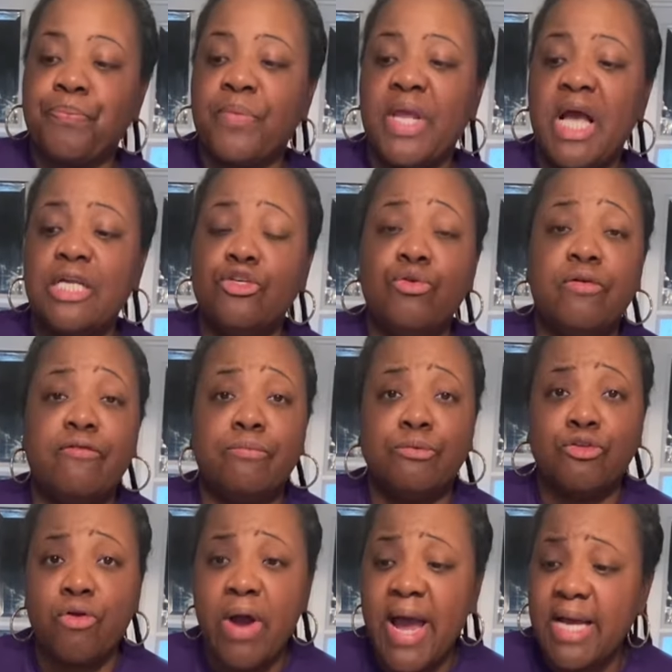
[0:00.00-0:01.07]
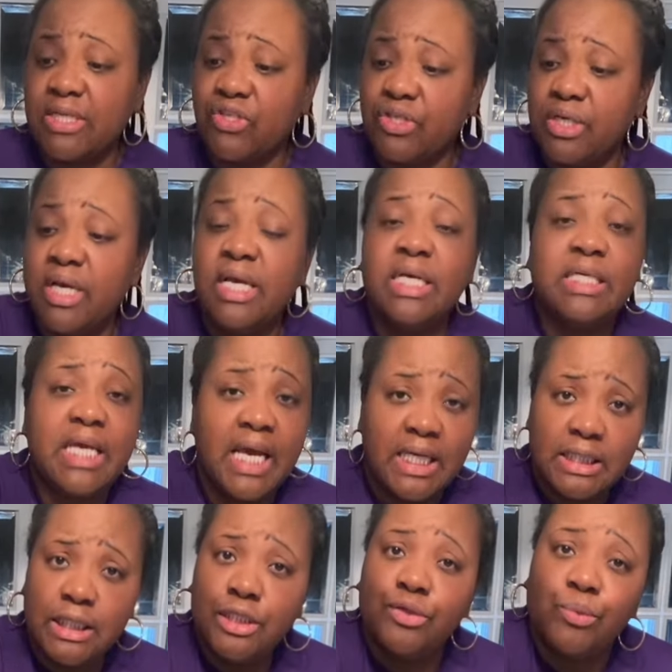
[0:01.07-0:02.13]
I do it from scratch.
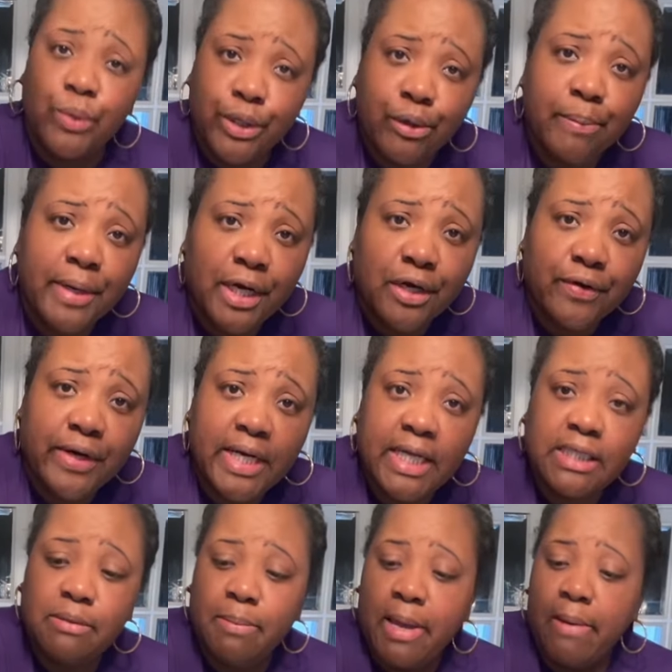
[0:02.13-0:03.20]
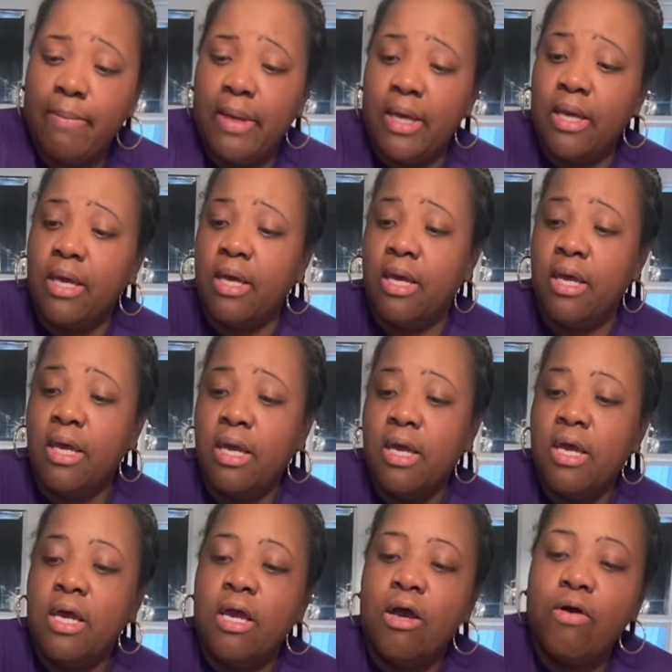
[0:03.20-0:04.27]
Yes, it's real butter in this, baby.
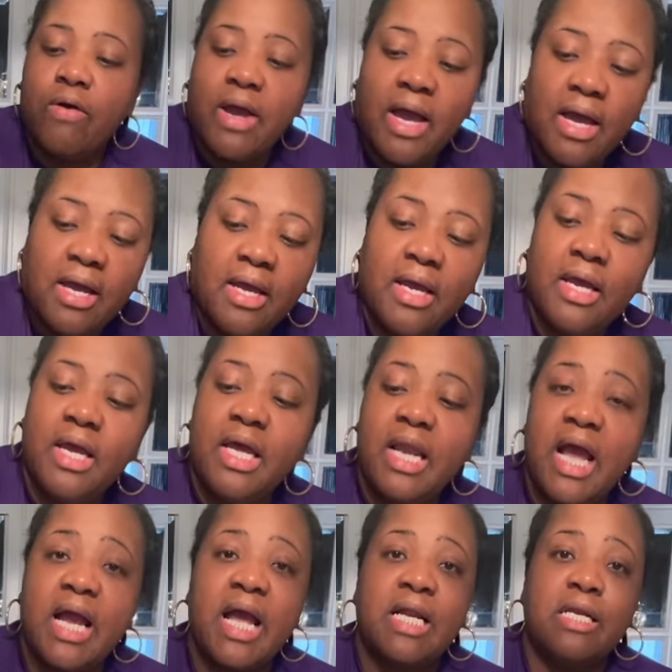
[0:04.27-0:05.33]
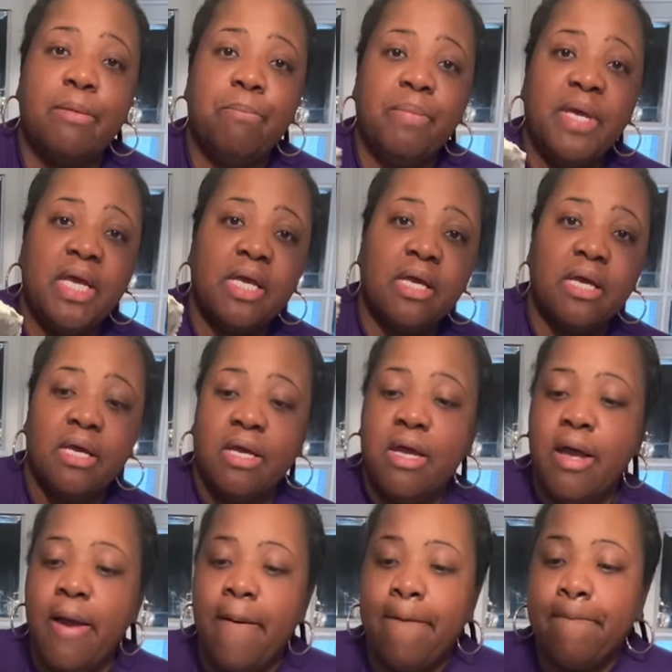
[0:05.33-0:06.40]
Okay, and I got the big
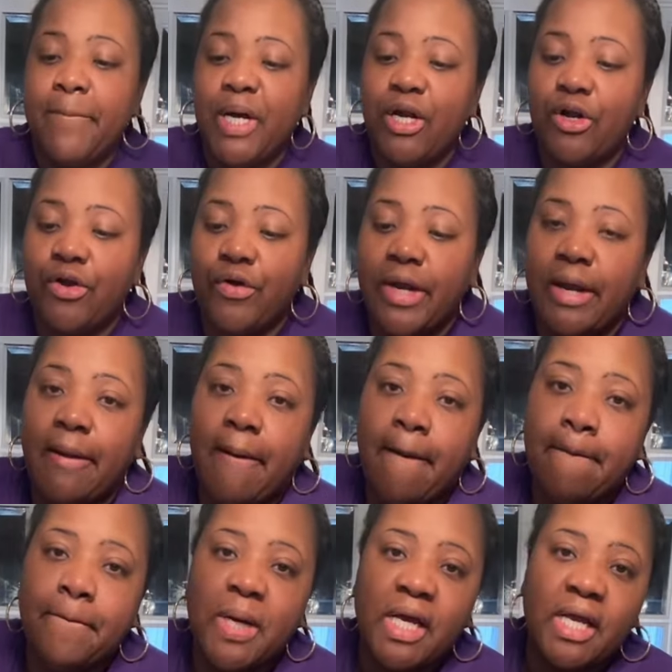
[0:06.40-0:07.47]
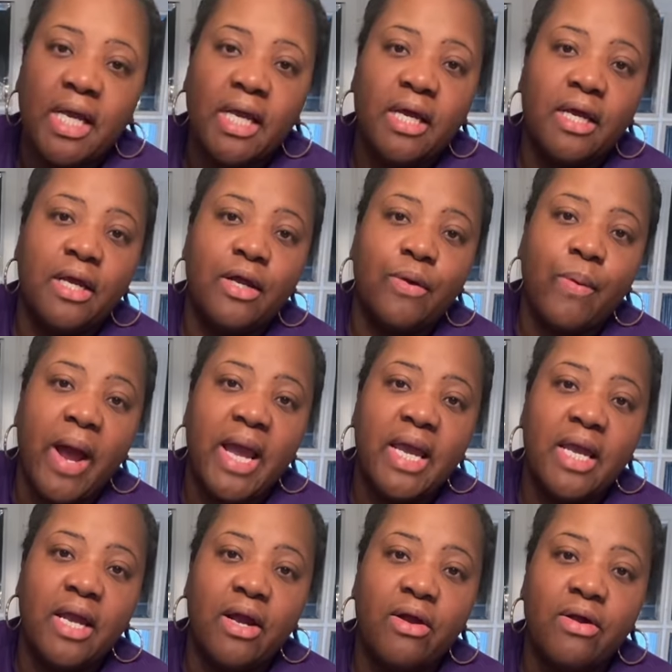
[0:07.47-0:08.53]
buttercream bucket right
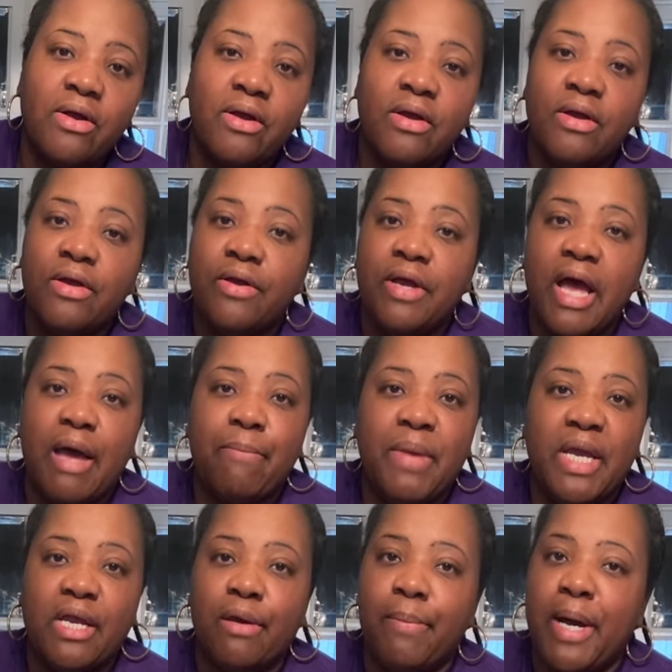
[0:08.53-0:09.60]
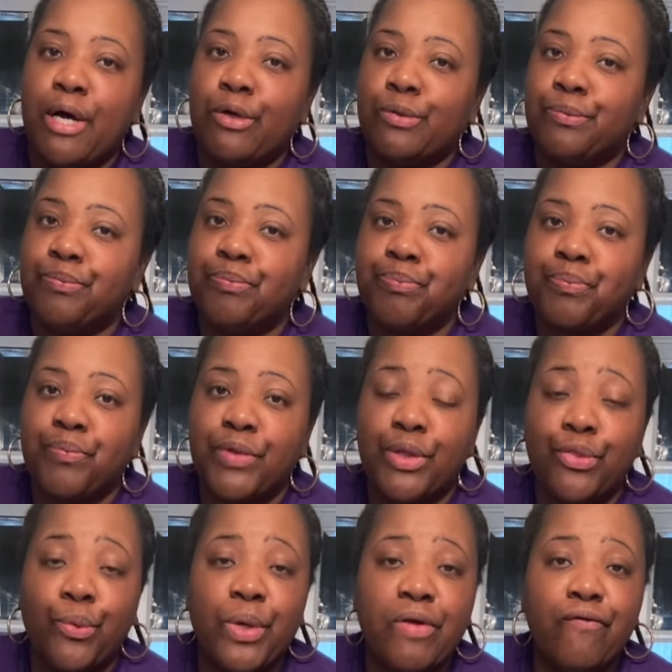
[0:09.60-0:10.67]
here. I make about
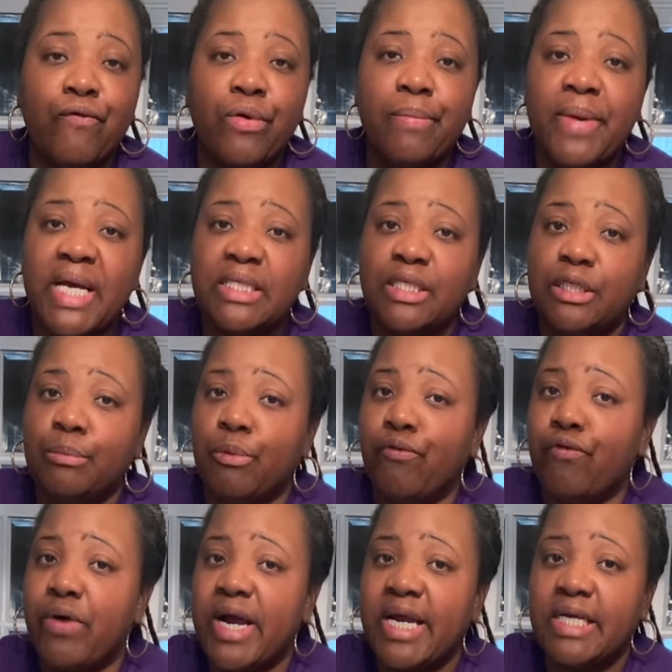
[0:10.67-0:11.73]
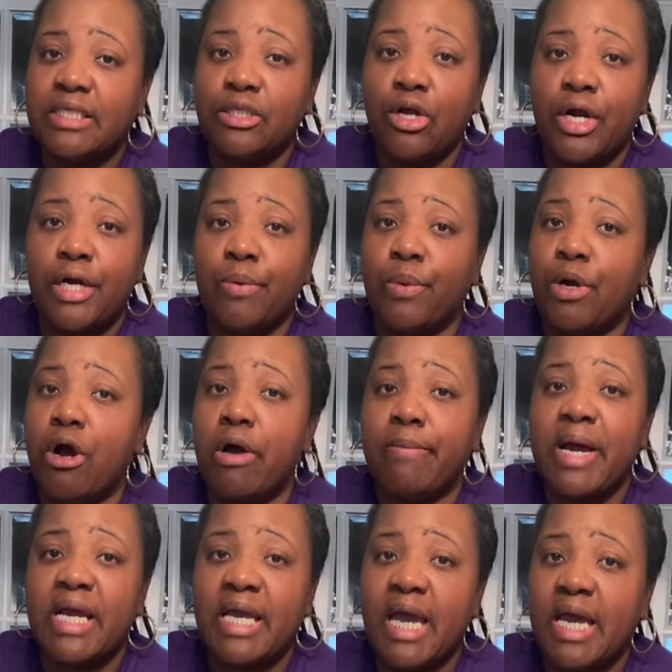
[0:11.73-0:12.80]
3 or 4 batches before I get started with all
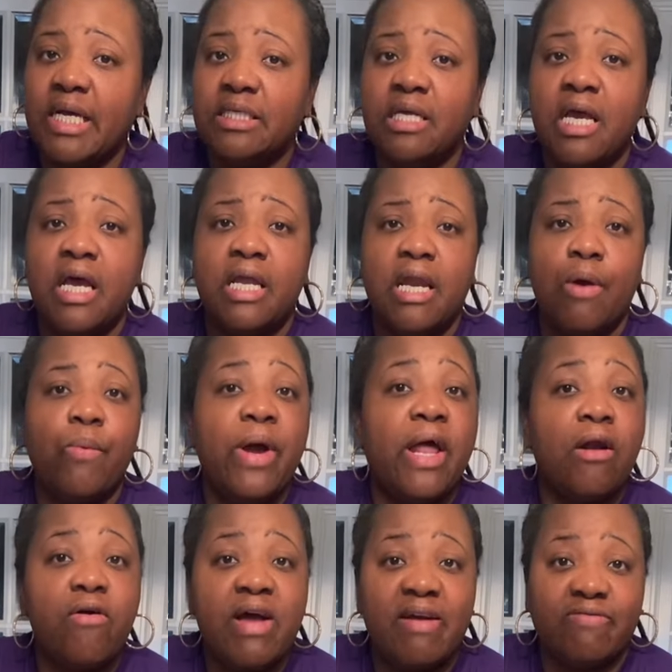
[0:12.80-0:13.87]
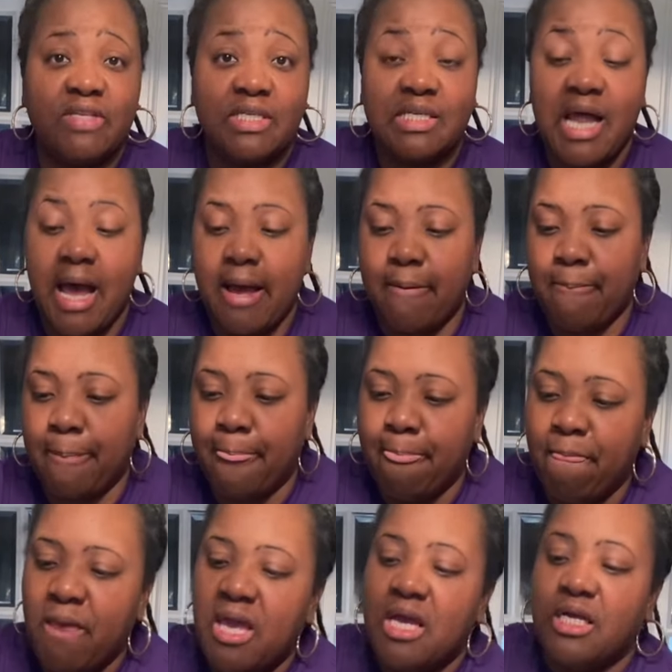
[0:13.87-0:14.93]
my cakes. That way I don't have to stop.
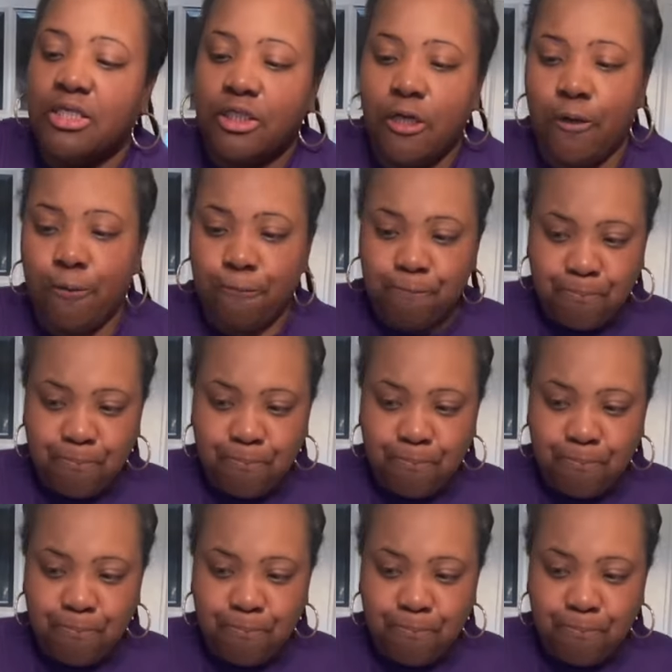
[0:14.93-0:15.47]
So